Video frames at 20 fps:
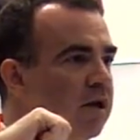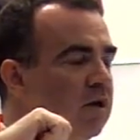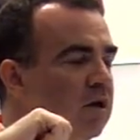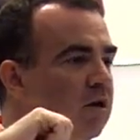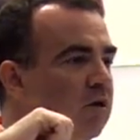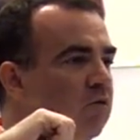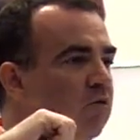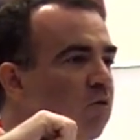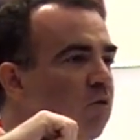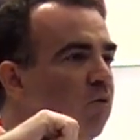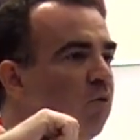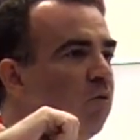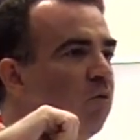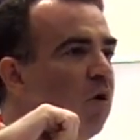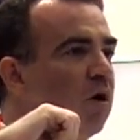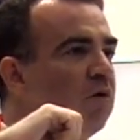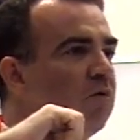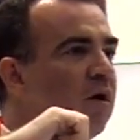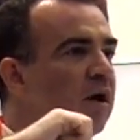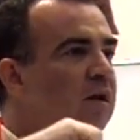And
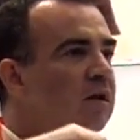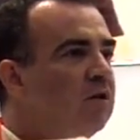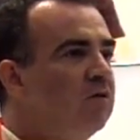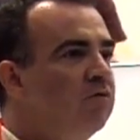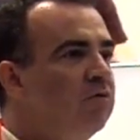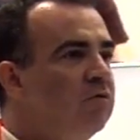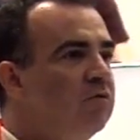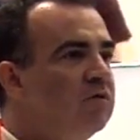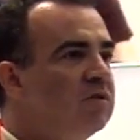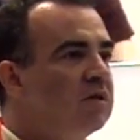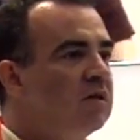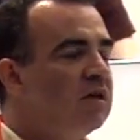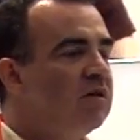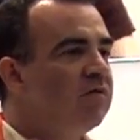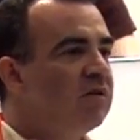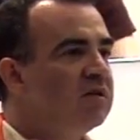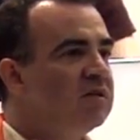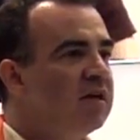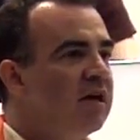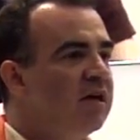what do I lose
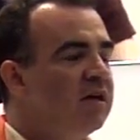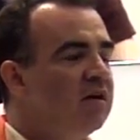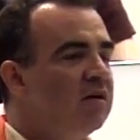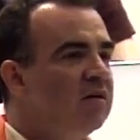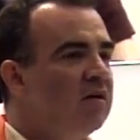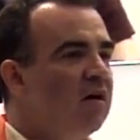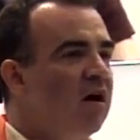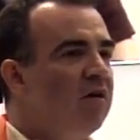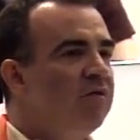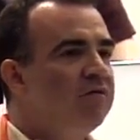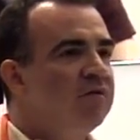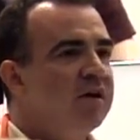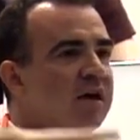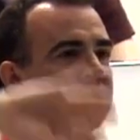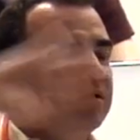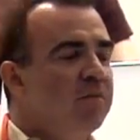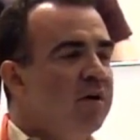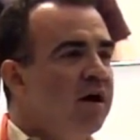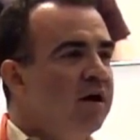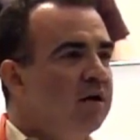if I say, "I oh,
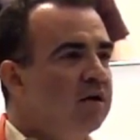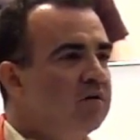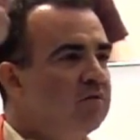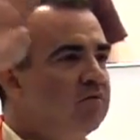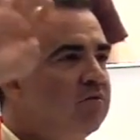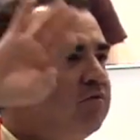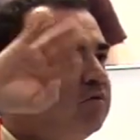forget about it,